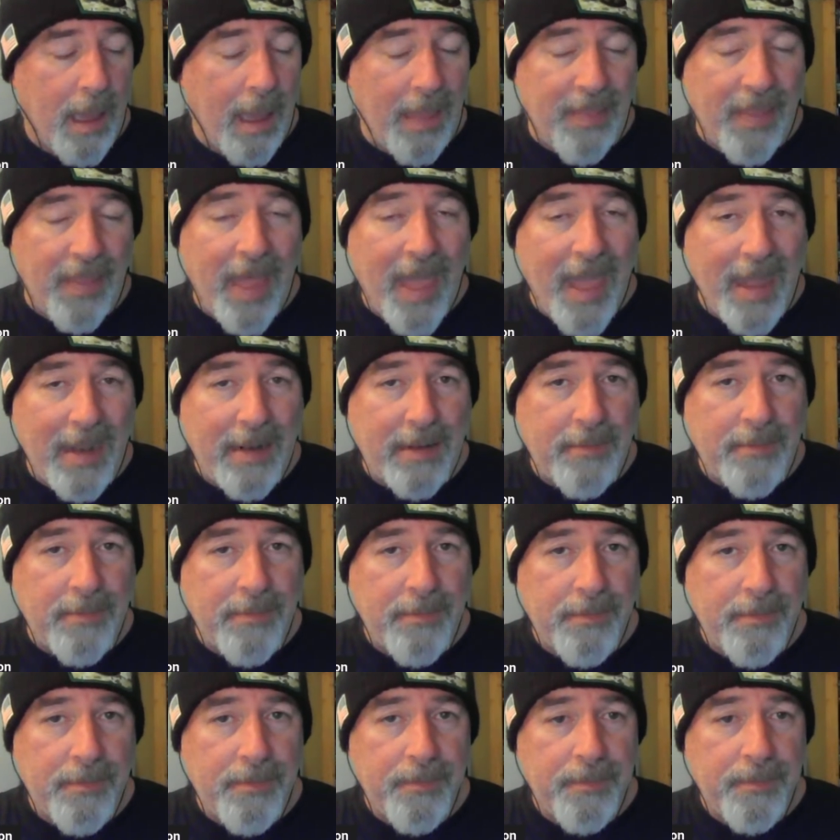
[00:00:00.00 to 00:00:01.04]
And then
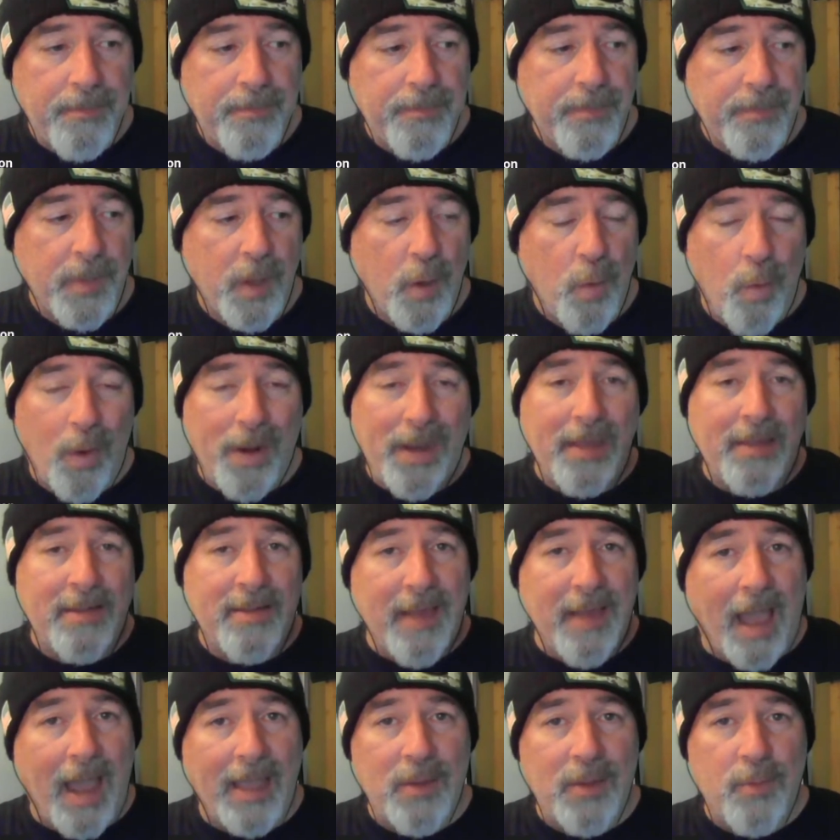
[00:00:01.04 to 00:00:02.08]
when he
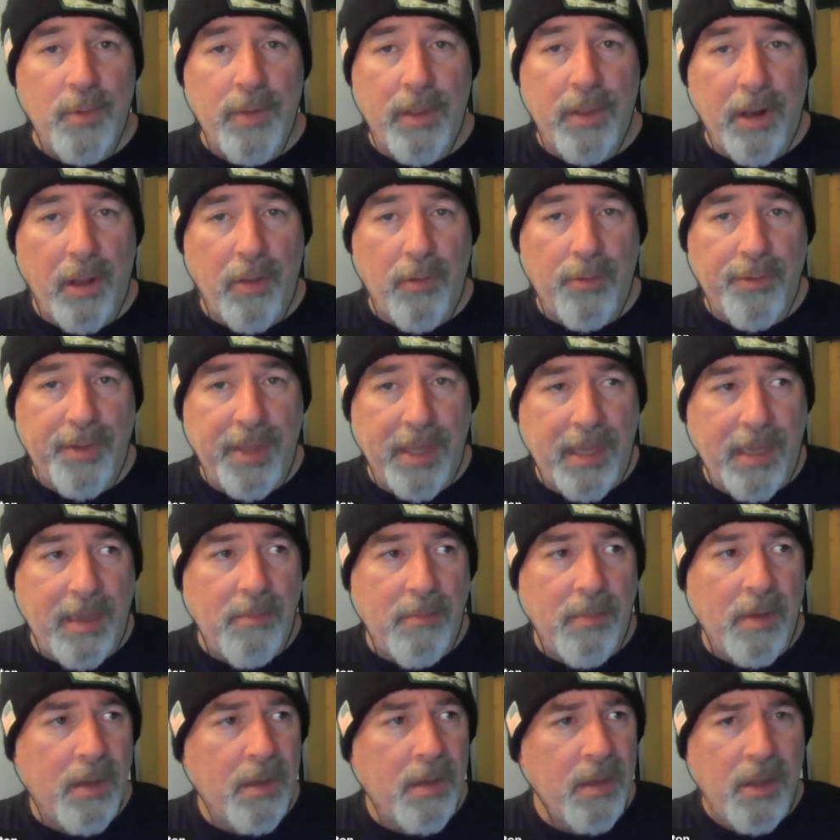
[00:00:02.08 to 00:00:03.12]
signs with another
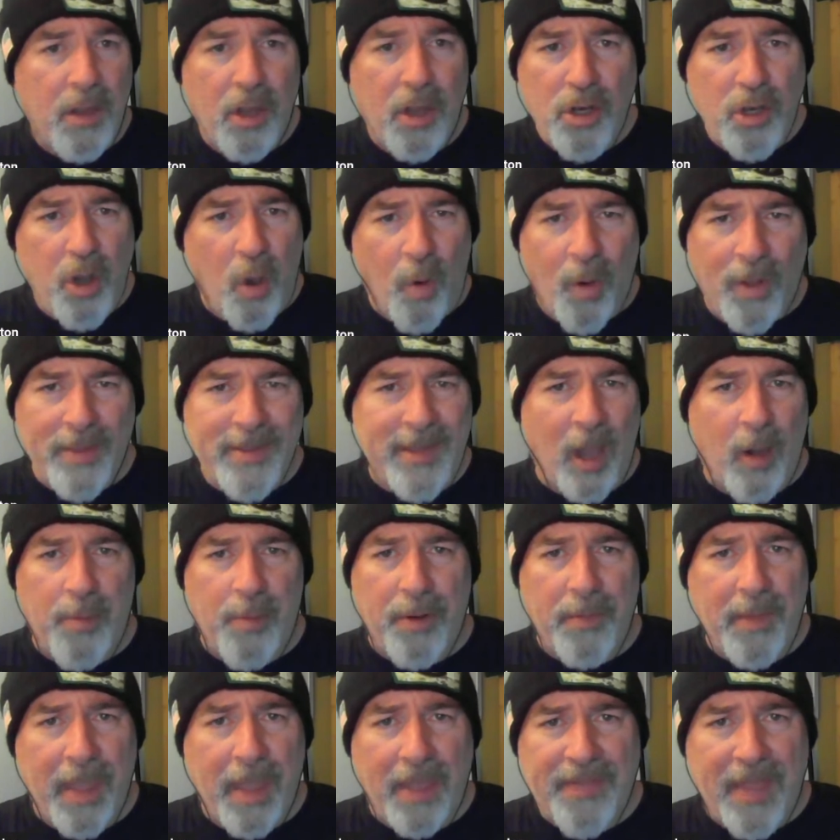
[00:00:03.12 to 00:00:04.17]
team, no one's
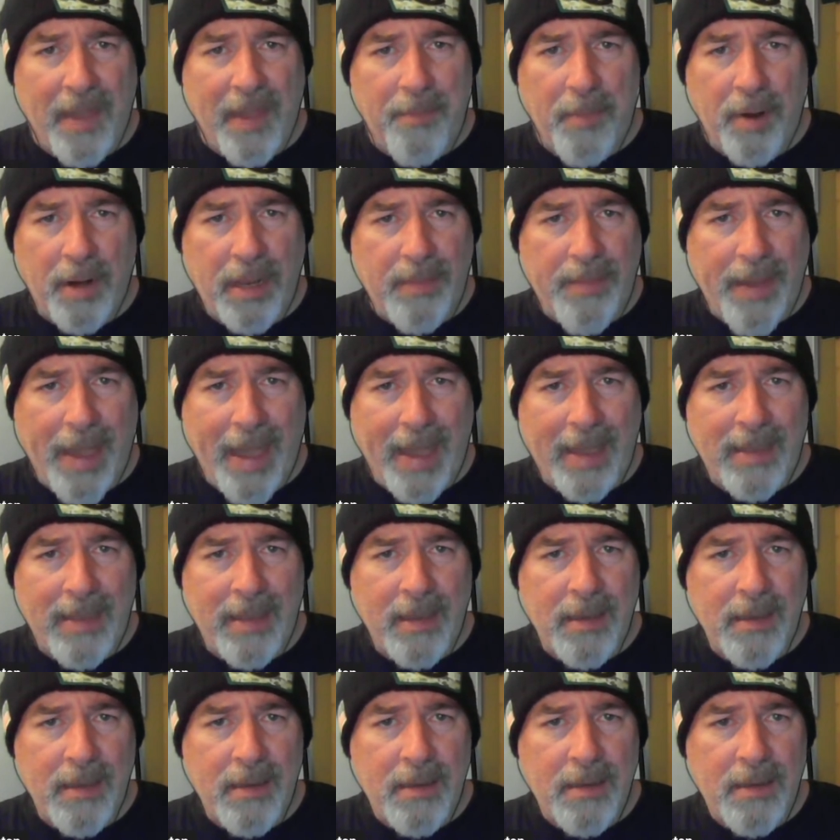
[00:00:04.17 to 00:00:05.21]
helping him get that money back.
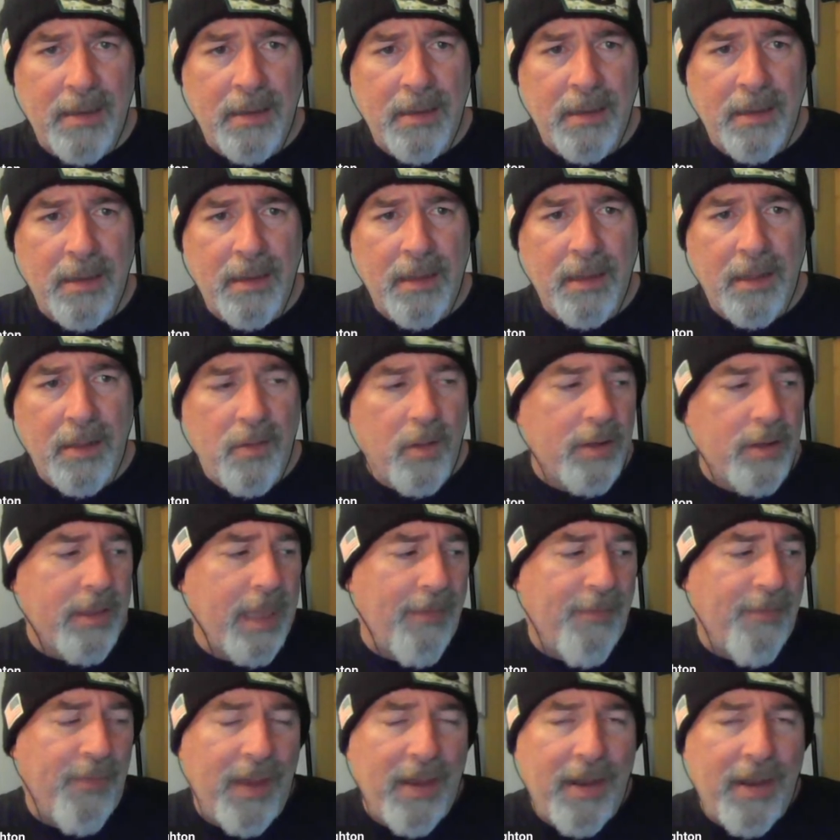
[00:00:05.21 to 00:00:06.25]
Look,
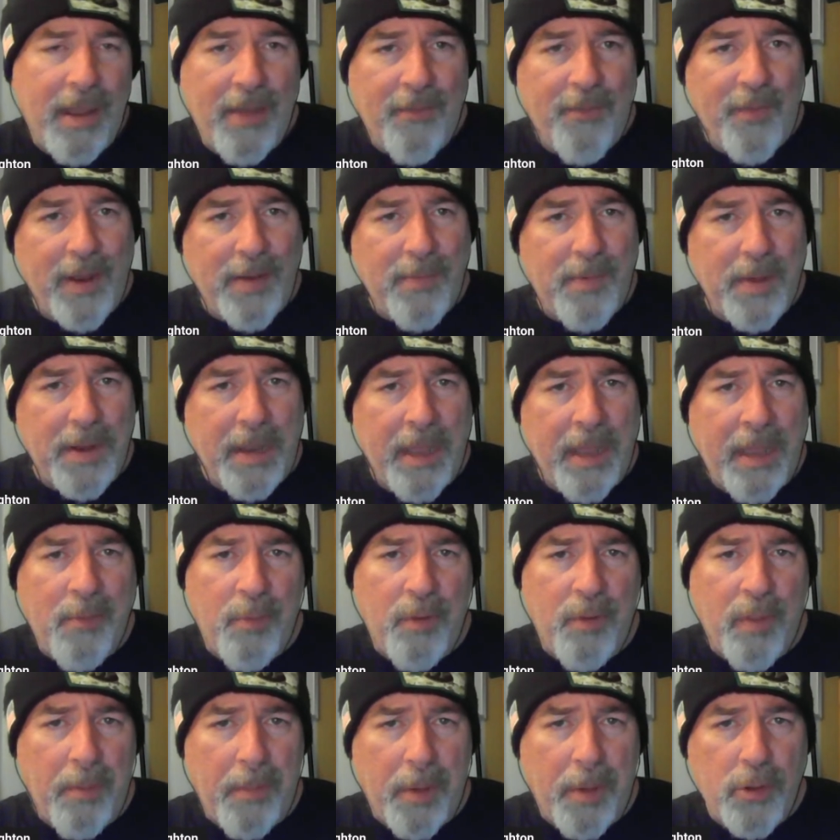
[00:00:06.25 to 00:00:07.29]
if he'd been hit
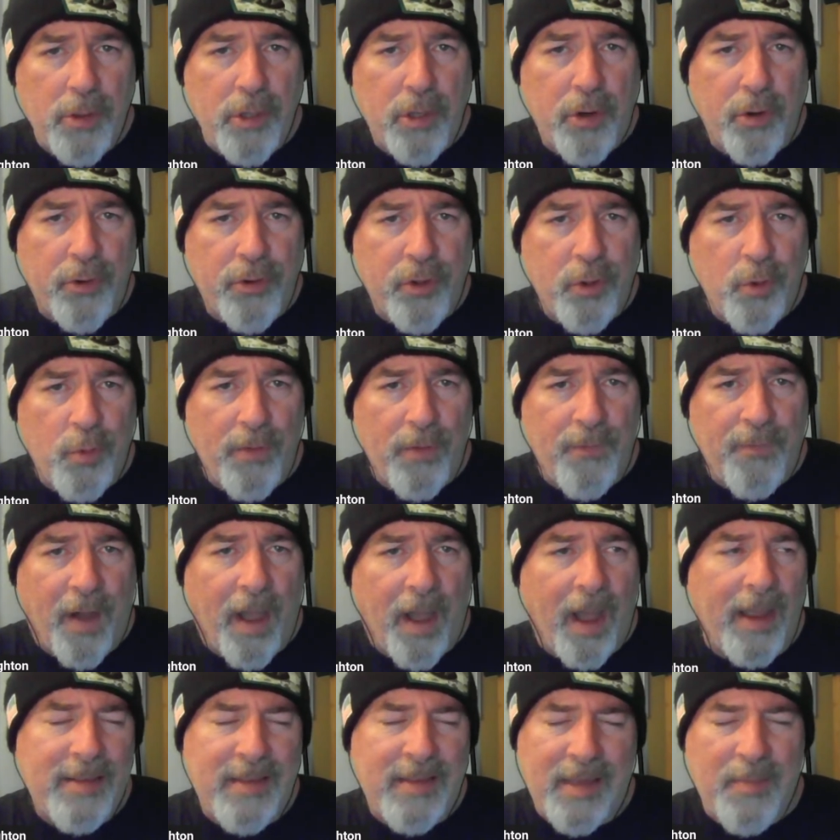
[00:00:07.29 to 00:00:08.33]
with a million or two in
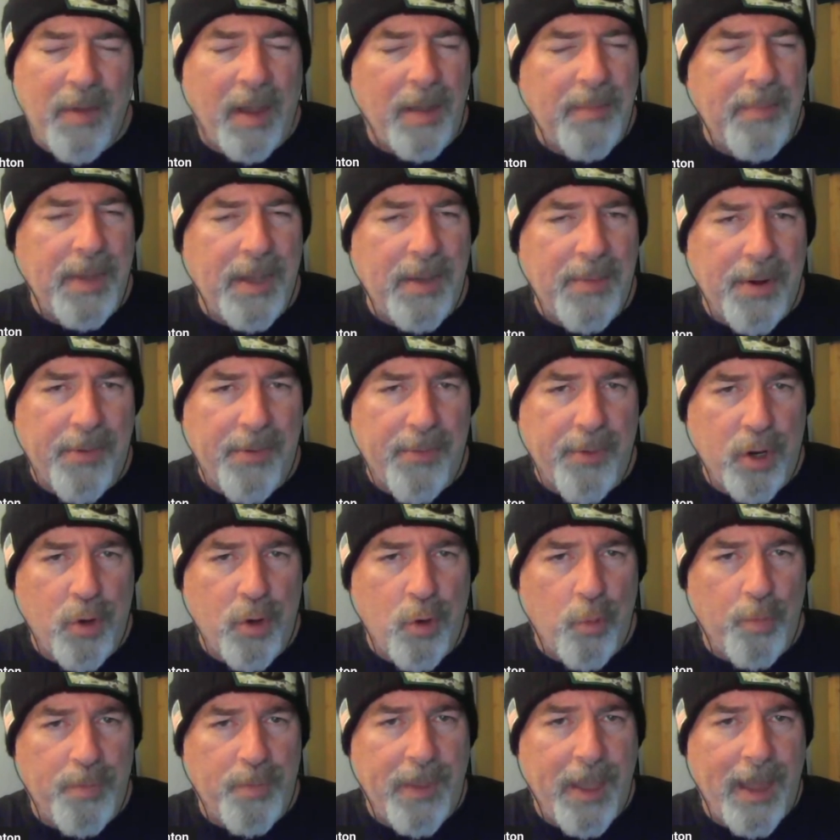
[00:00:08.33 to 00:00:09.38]
fines, he might be able to
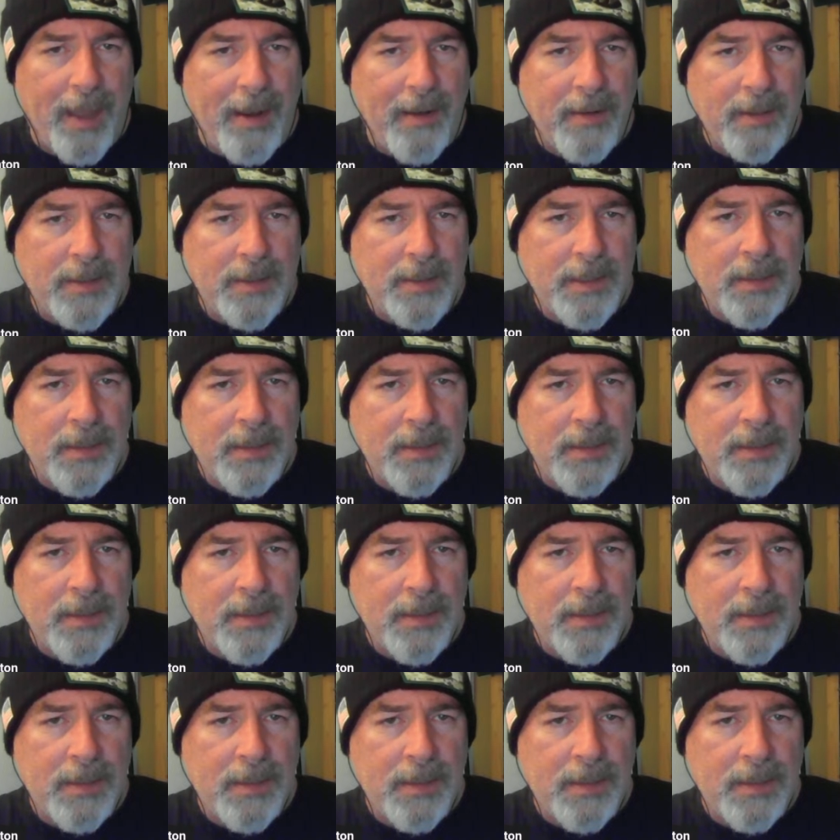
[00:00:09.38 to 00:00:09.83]
recoup that.